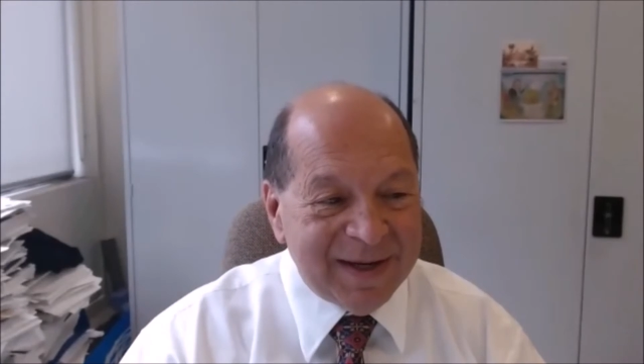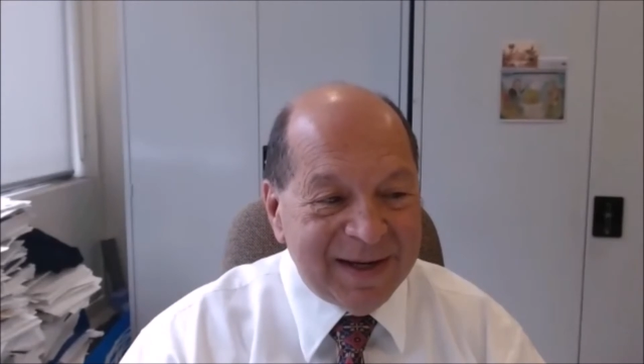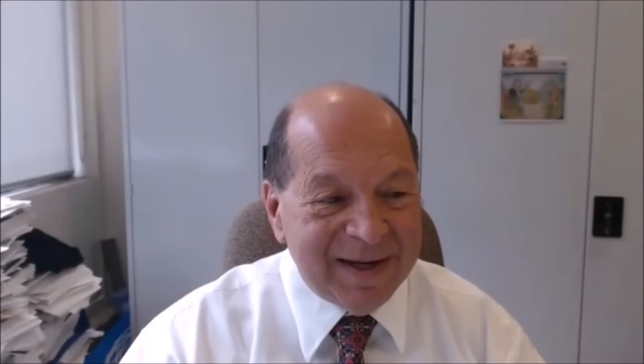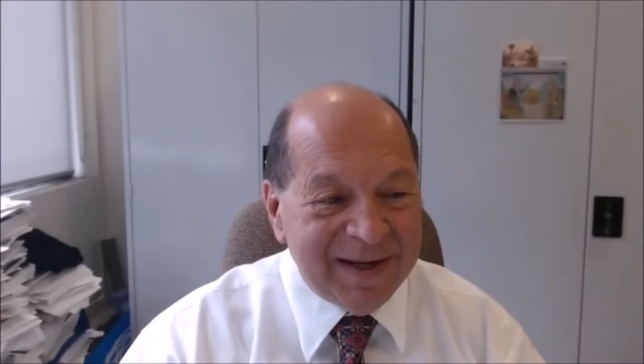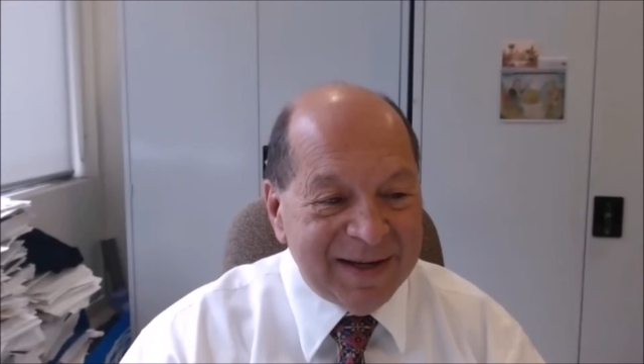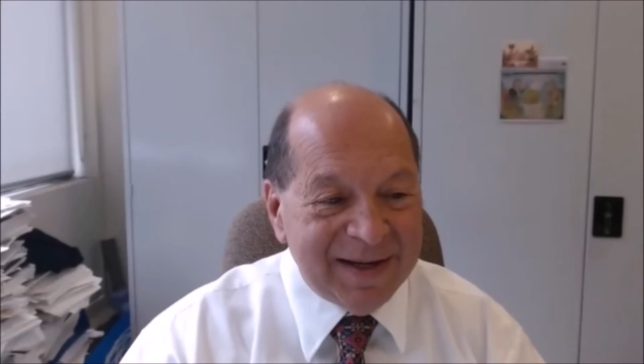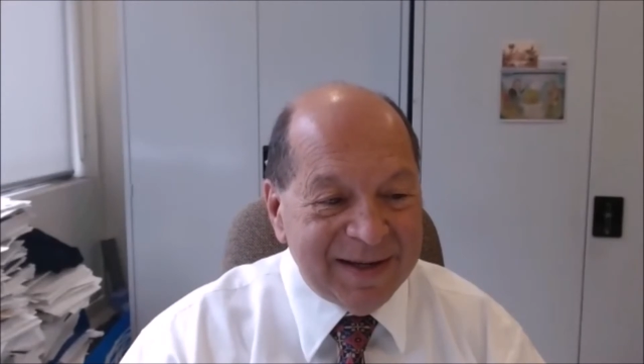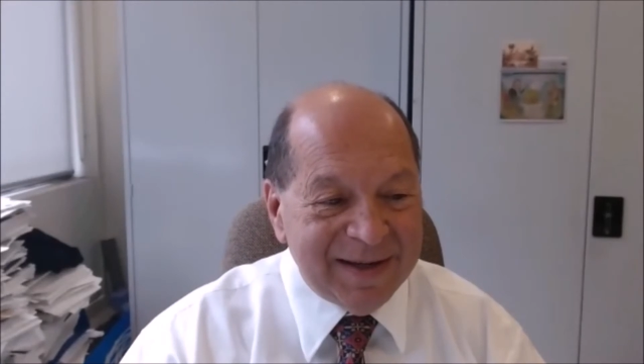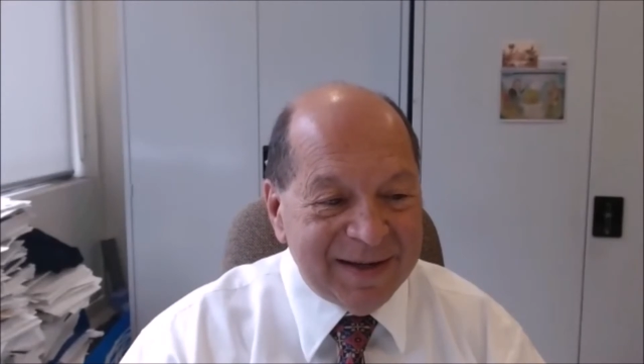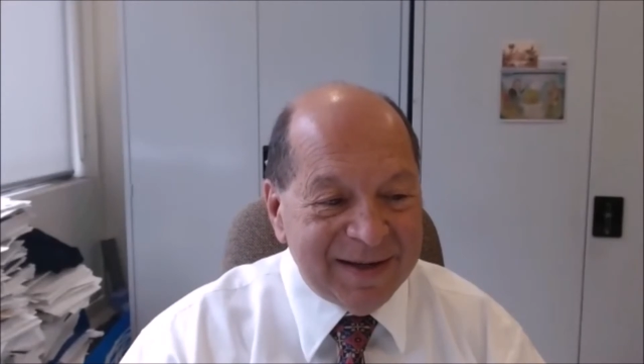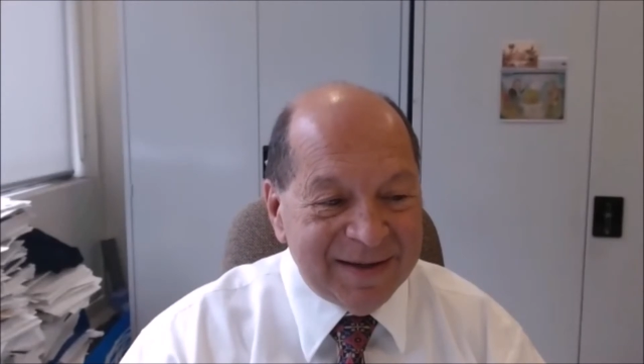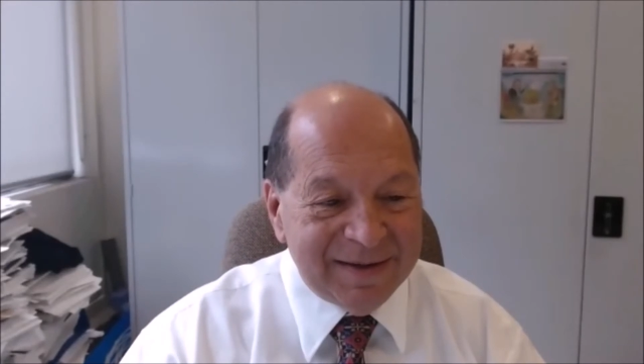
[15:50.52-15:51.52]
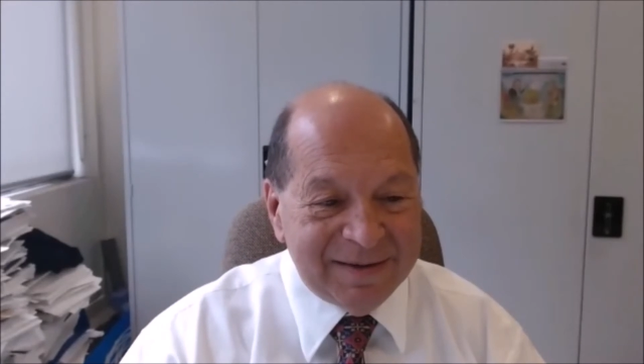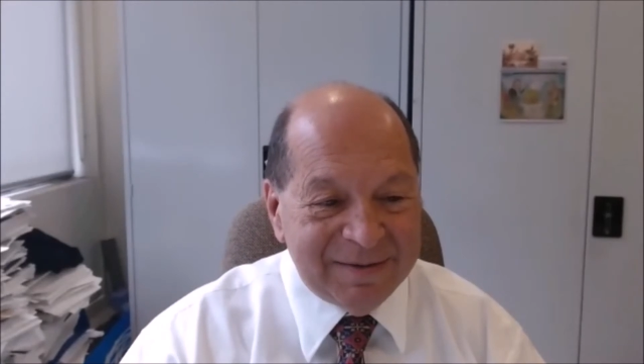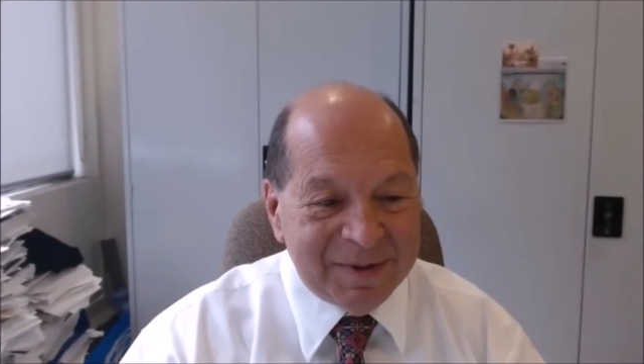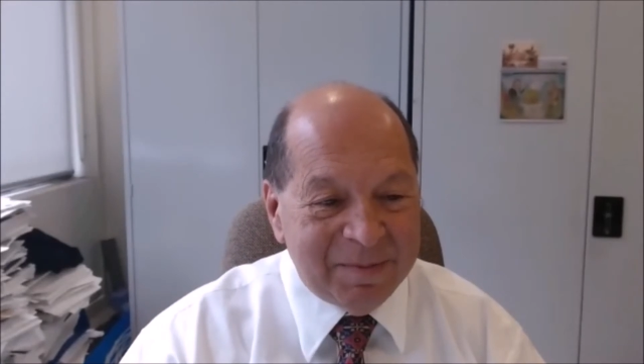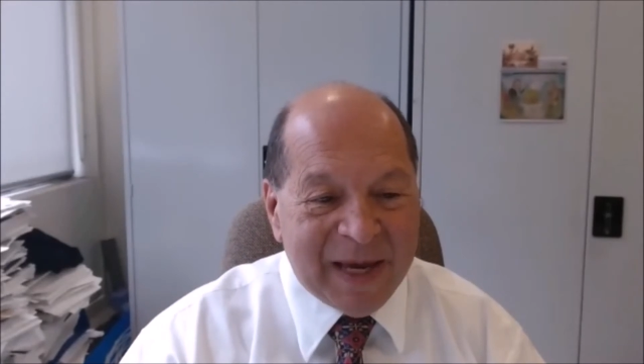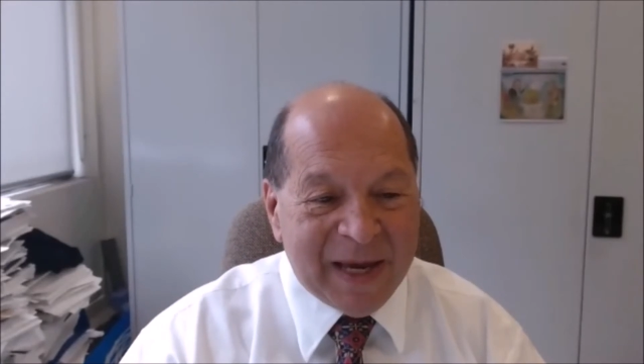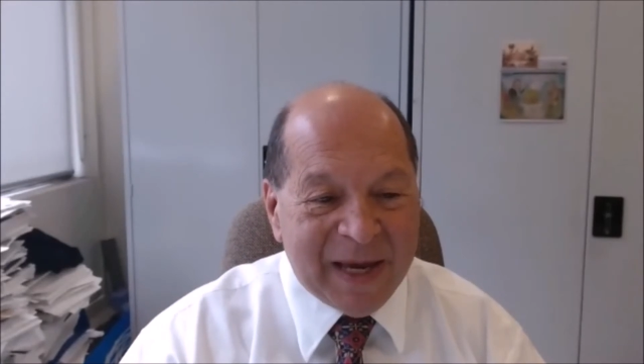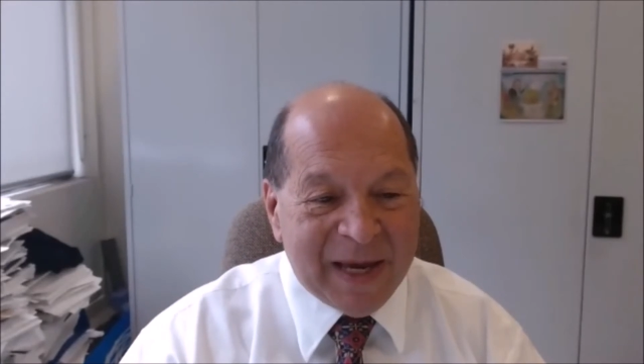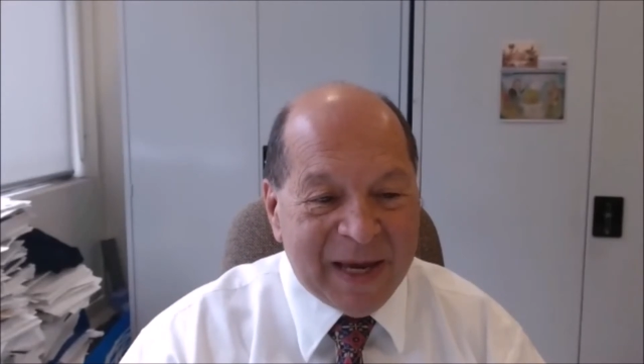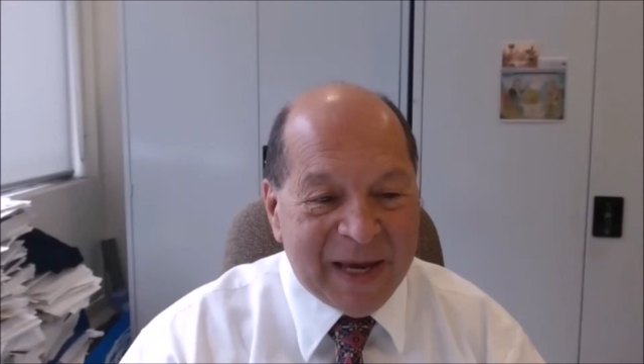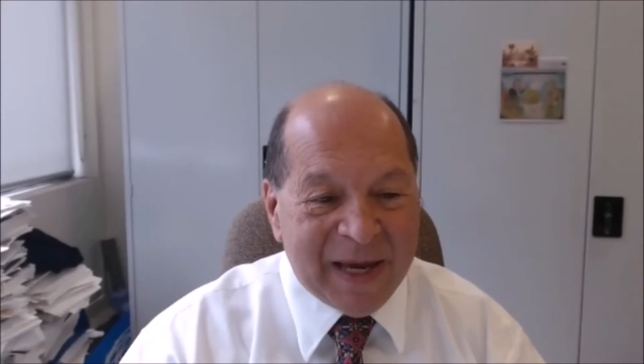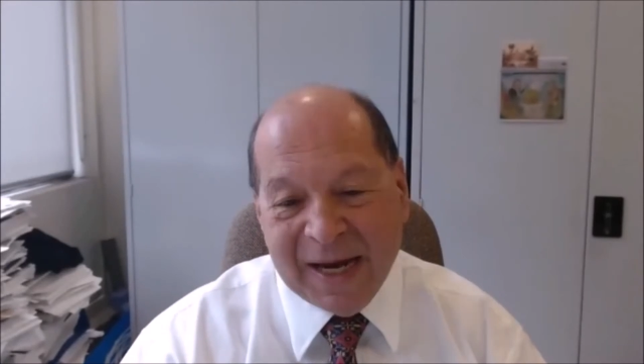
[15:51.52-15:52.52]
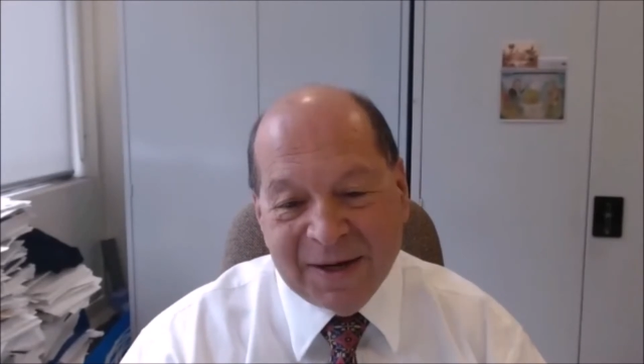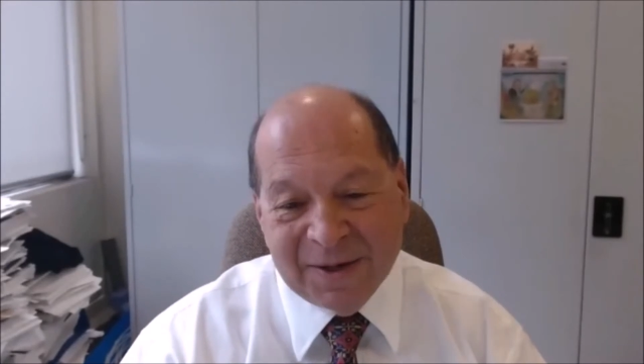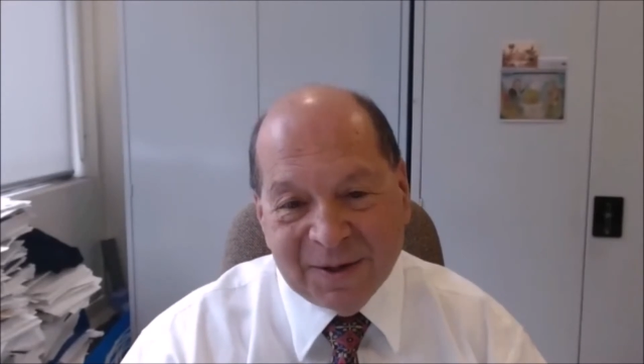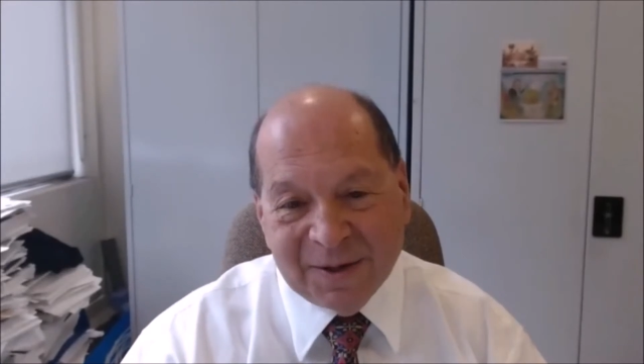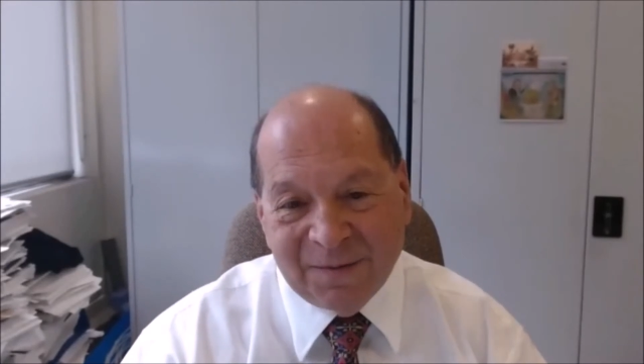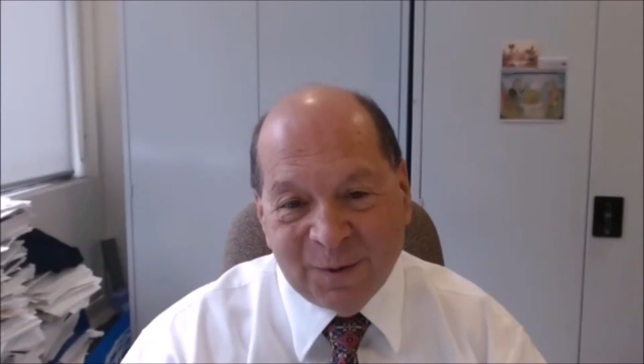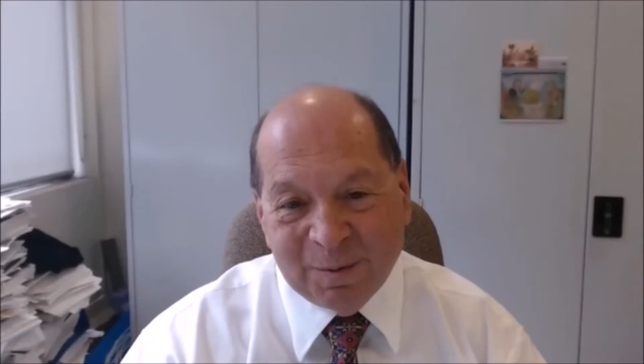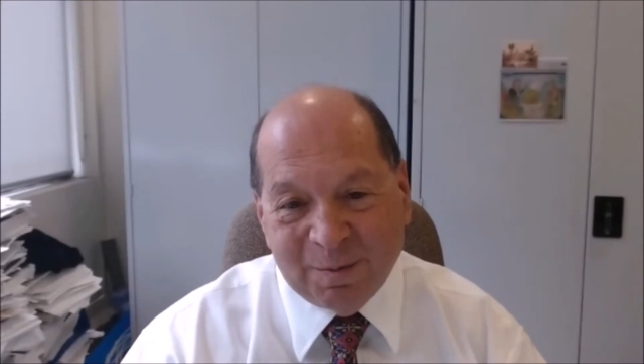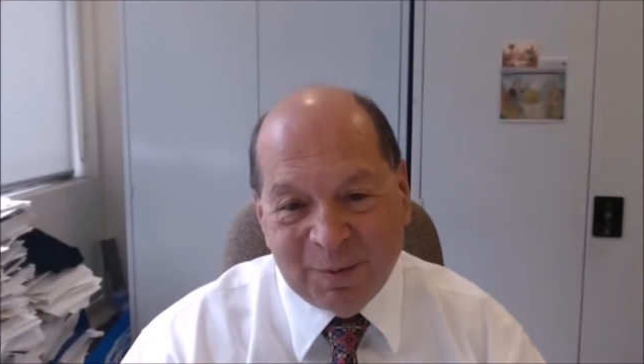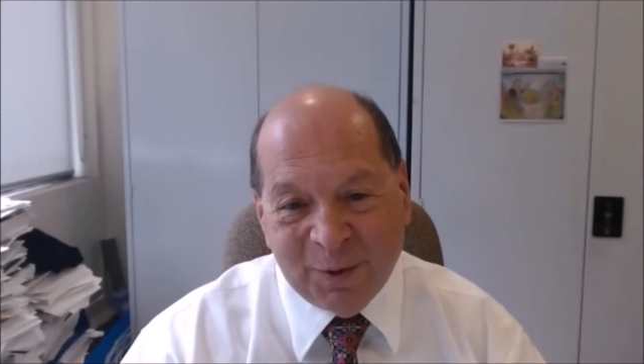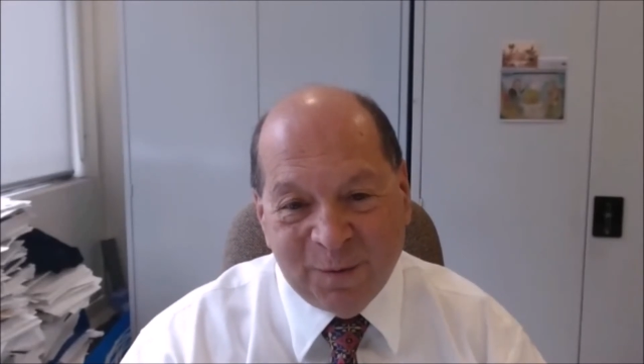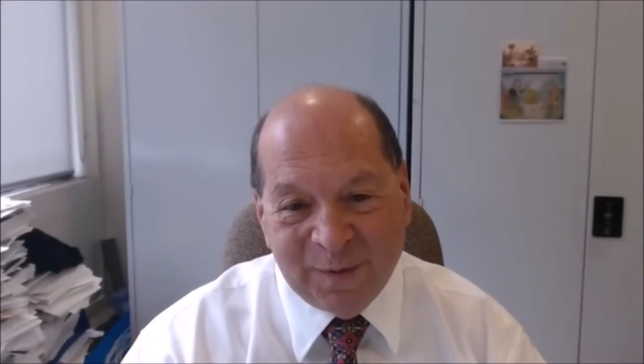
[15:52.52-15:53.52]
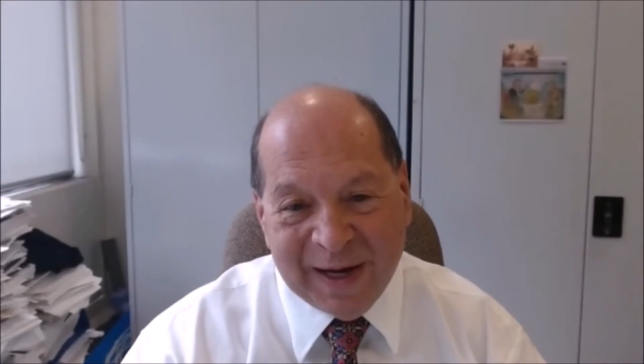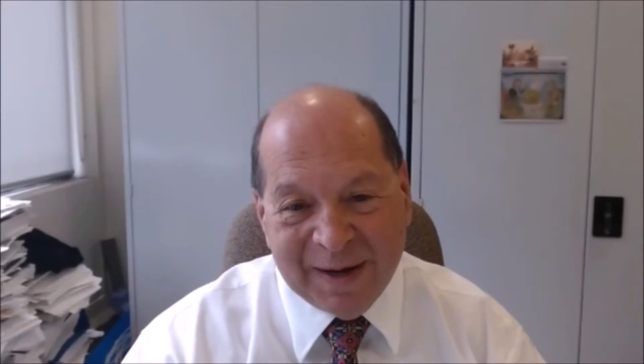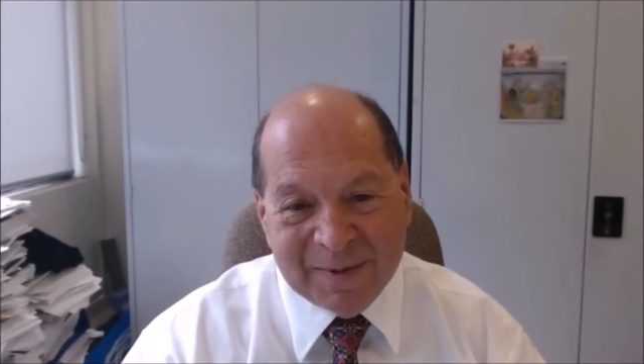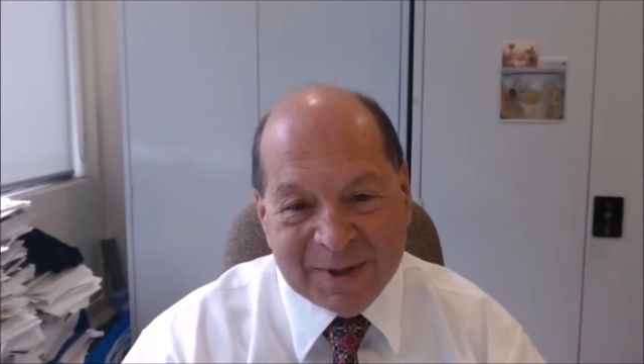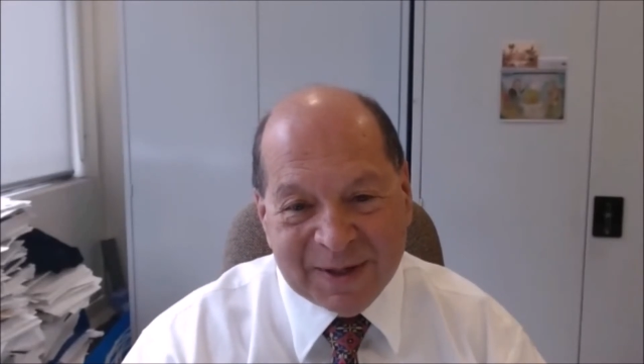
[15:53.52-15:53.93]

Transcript: the banks abandon the poor farmers.